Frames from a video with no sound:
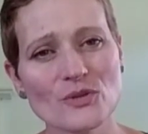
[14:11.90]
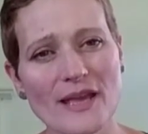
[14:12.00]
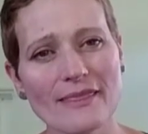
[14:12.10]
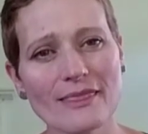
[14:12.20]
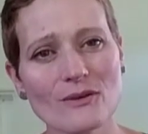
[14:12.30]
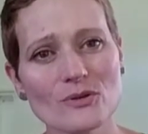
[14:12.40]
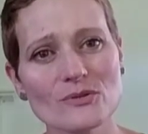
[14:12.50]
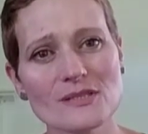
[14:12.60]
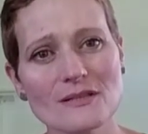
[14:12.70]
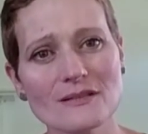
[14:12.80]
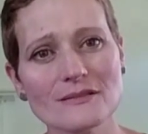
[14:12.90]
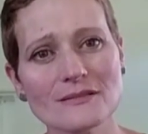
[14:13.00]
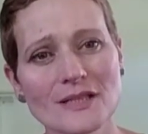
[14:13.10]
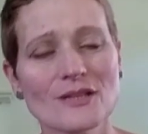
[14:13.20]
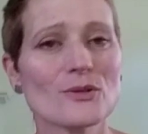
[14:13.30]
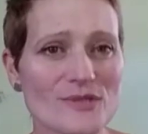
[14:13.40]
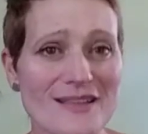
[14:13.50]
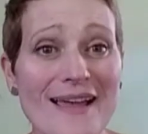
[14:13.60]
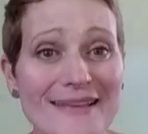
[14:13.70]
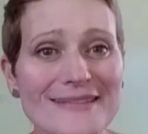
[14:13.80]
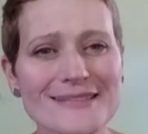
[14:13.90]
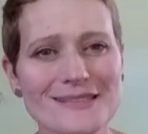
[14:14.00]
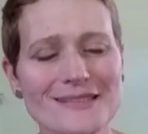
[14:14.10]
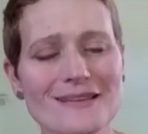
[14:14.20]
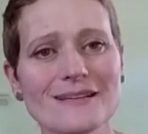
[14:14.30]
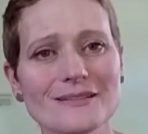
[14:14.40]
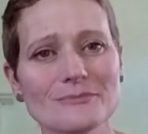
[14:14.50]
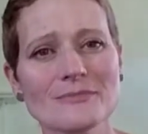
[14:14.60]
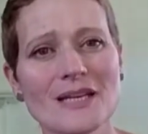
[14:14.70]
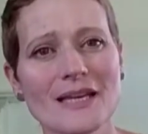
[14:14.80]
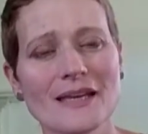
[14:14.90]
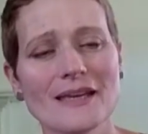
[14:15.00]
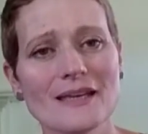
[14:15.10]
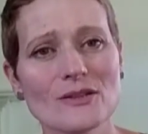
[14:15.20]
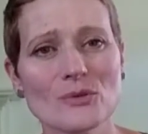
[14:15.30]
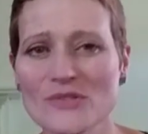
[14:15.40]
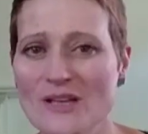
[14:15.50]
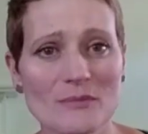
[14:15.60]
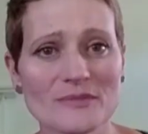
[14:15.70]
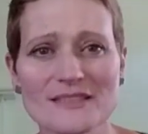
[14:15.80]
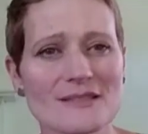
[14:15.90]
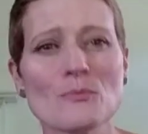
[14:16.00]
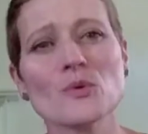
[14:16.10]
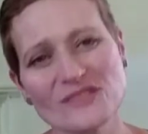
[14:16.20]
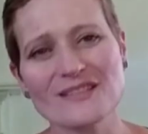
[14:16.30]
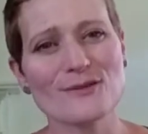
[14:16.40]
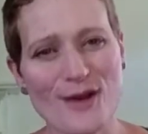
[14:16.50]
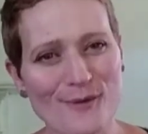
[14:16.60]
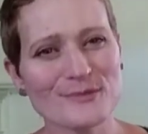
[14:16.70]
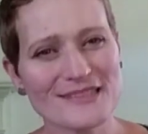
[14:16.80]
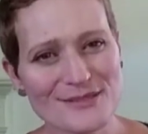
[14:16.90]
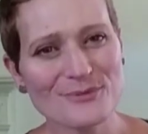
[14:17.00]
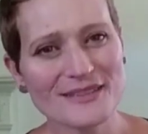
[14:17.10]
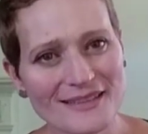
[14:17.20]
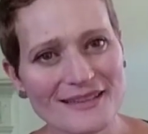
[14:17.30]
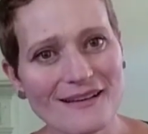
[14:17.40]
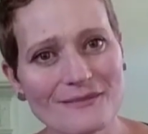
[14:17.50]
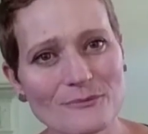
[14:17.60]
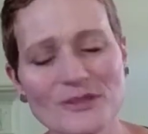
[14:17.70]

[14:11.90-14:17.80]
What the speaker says: to get those likes and those comments. Mostly the comments, really.